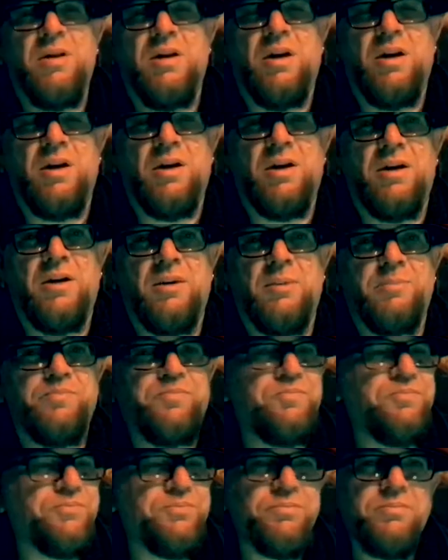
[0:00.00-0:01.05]

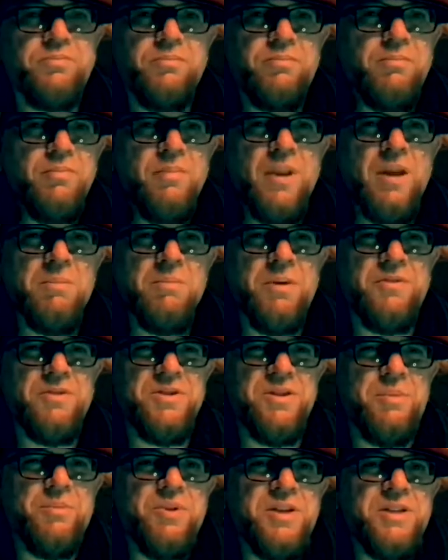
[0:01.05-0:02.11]
But for
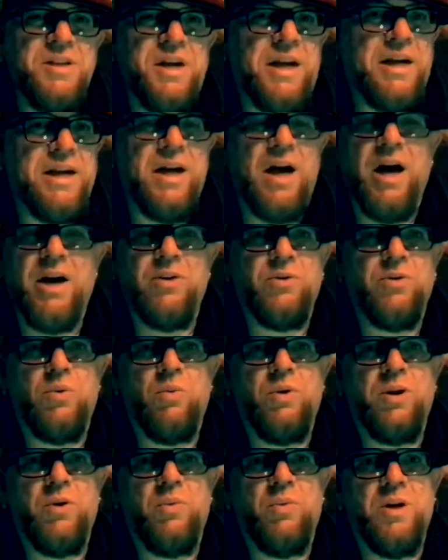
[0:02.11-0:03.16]
some reason, I don't know
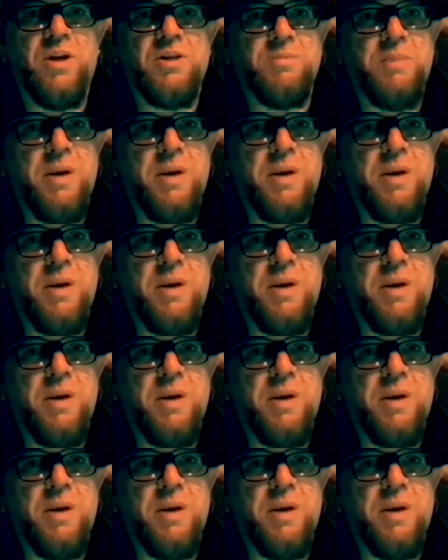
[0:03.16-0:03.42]
what it was.